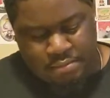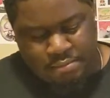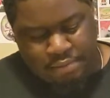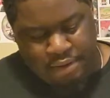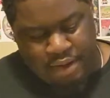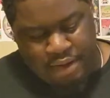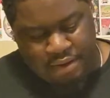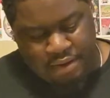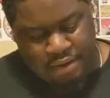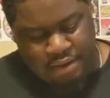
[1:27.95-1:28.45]

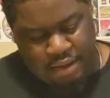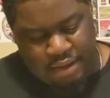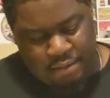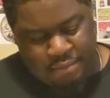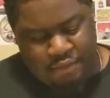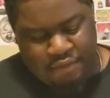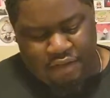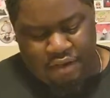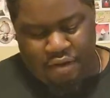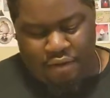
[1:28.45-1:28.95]
But
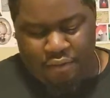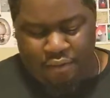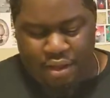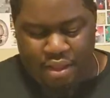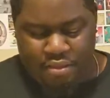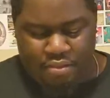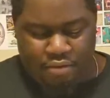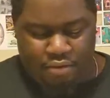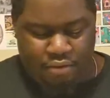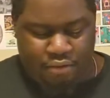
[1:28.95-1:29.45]
I'm just going to
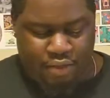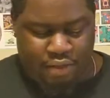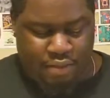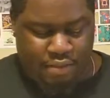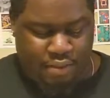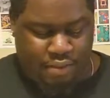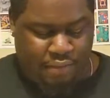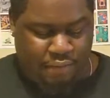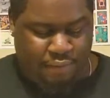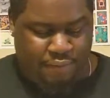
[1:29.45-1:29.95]
read through
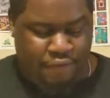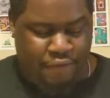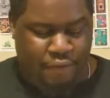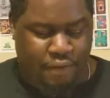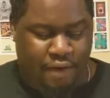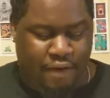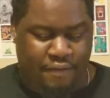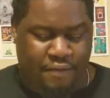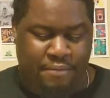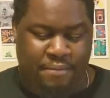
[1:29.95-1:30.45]
these. There's a
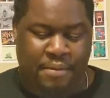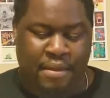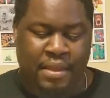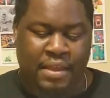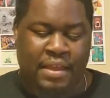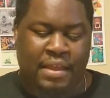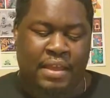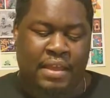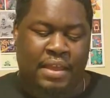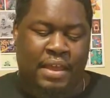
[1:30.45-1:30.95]
few of them,
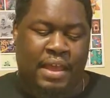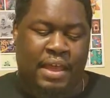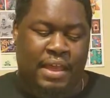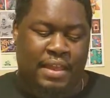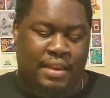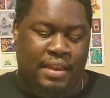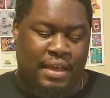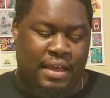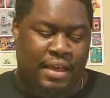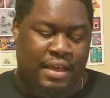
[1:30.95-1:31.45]

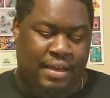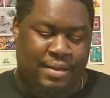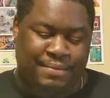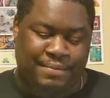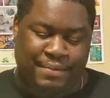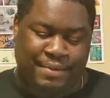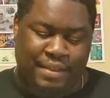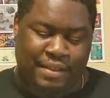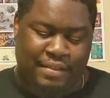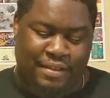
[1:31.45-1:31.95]
and
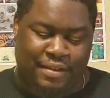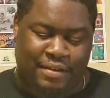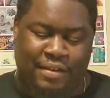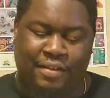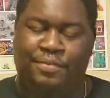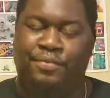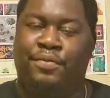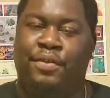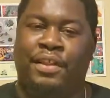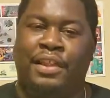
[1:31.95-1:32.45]
they're
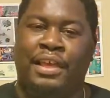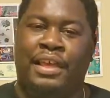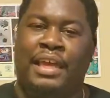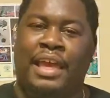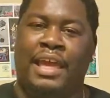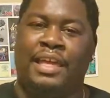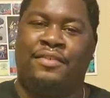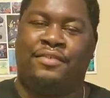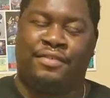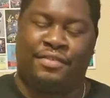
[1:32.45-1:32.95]
just really
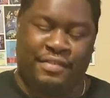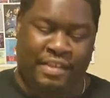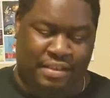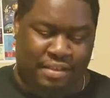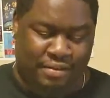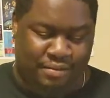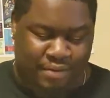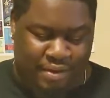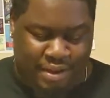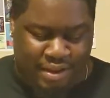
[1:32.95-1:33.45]

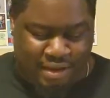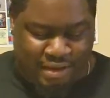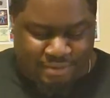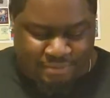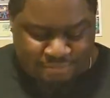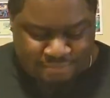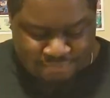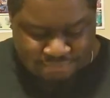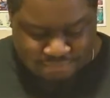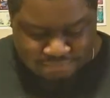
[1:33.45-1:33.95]
interesting to read.
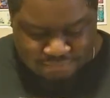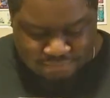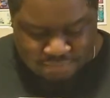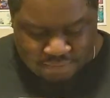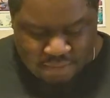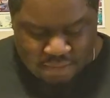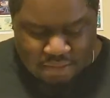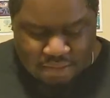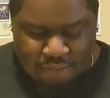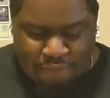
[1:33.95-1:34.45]

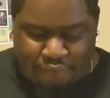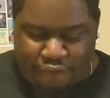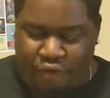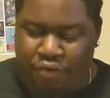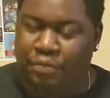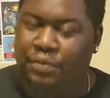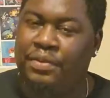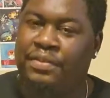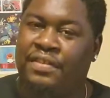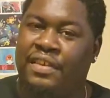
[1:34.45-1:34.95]
The
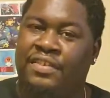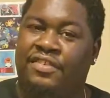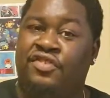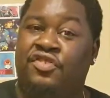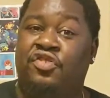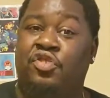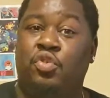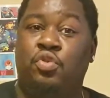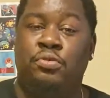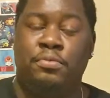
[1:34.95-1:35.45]
first one says
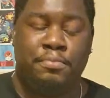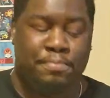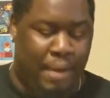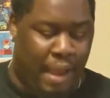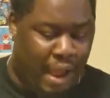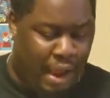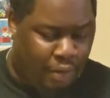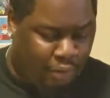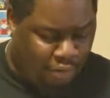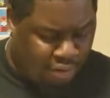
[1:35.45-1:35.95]
Student
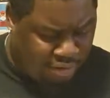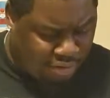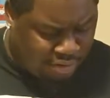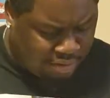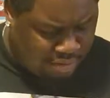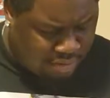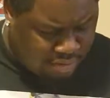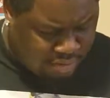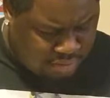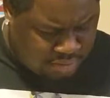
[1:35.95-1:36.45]
Power.
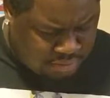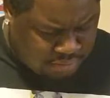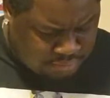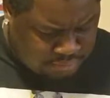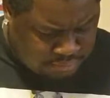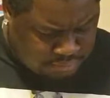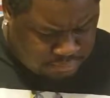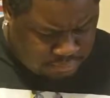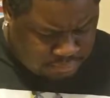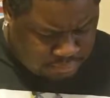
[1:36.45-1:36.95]

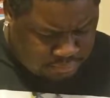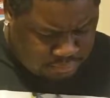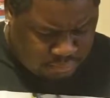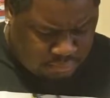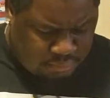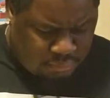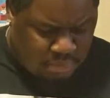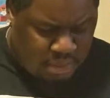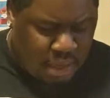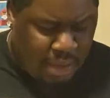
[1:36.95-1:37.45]

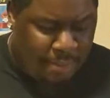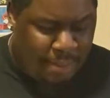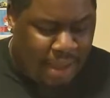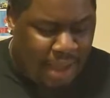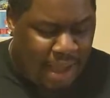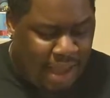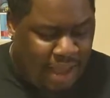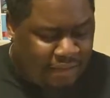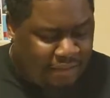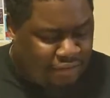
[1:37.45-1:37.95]
I'm a
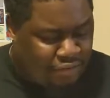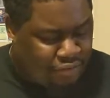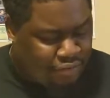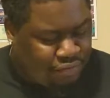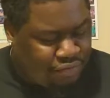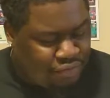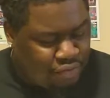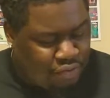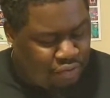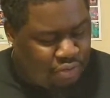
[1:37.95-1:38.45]
high school
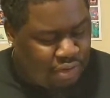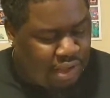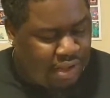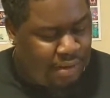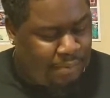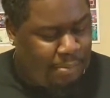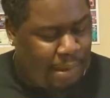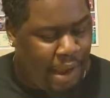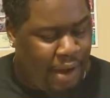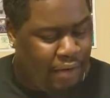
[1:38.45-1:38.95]
student
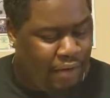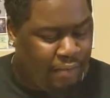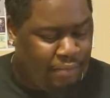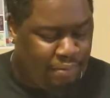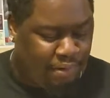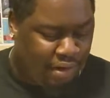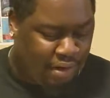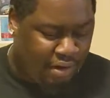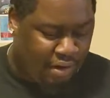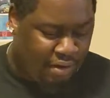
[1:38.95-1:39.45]
and a power
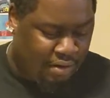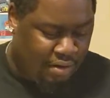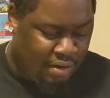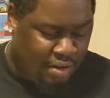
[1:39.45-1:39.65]
player.